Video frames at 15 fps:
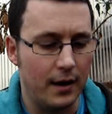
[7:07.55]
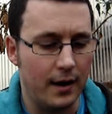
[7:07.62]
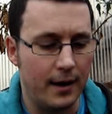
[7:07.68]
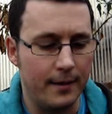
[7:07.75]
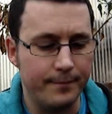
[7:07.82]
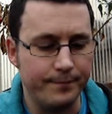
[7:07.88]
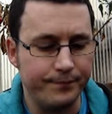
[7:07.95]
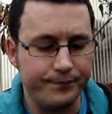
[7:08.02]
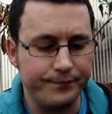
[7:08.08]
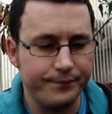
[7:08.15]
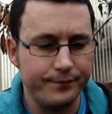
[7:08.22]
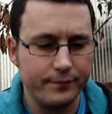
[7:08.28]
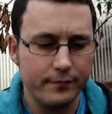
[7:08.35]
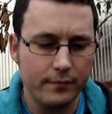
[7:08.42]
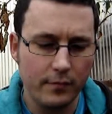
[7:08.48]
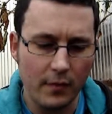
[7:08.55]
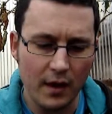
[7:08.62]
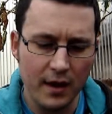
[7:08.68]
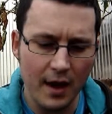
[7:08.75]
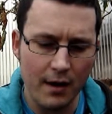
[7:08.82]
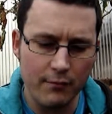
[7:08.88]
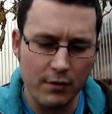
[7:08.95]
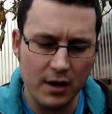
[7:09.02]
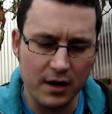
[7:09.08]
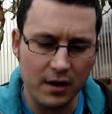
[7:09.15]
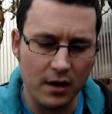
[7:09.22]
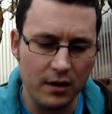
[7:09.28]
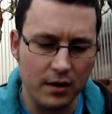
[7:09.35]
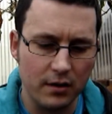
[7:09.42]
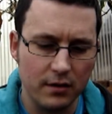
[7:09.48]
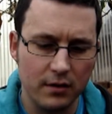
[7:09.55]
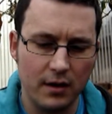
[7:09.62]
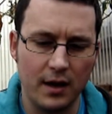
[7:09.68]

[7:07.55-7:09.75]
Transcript: Yeah, really good.